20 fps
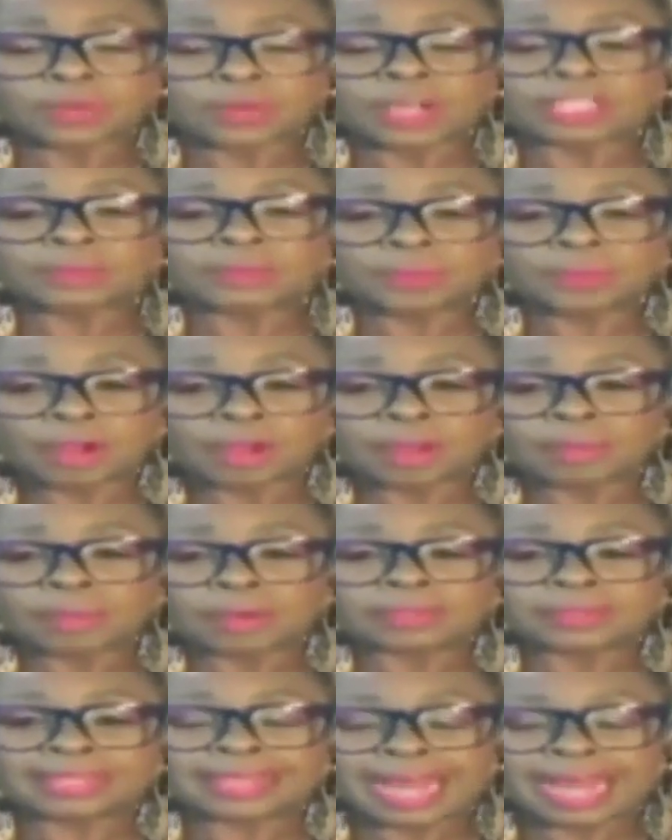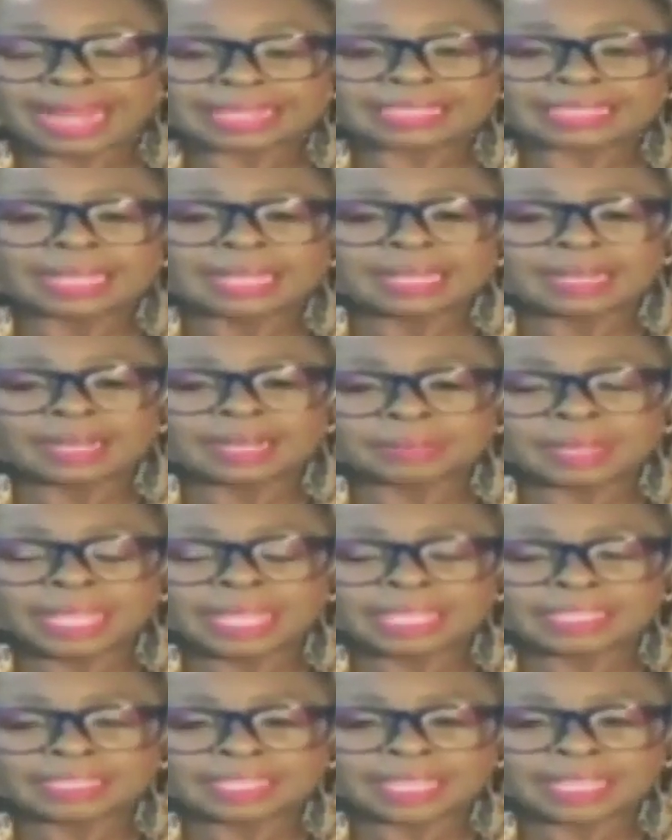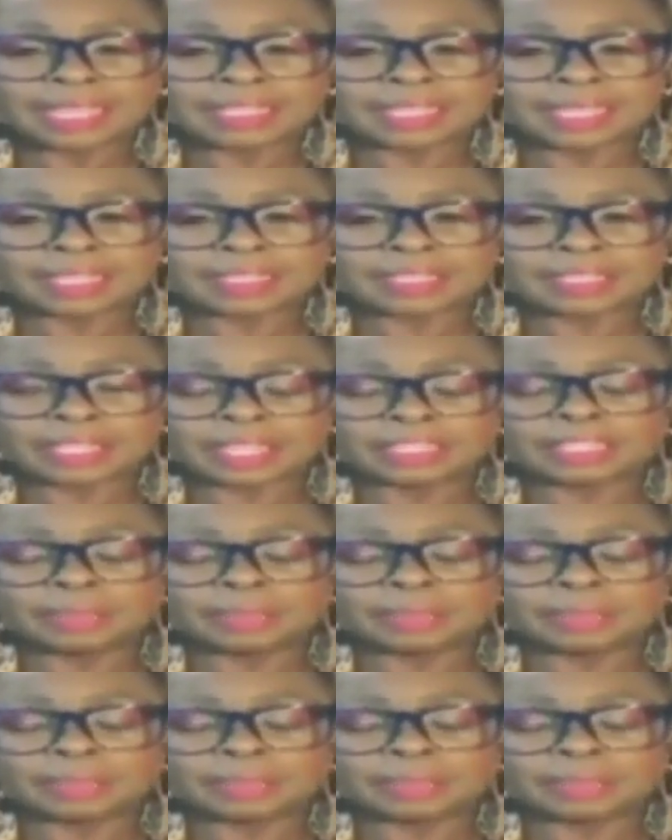So I spoke about that, the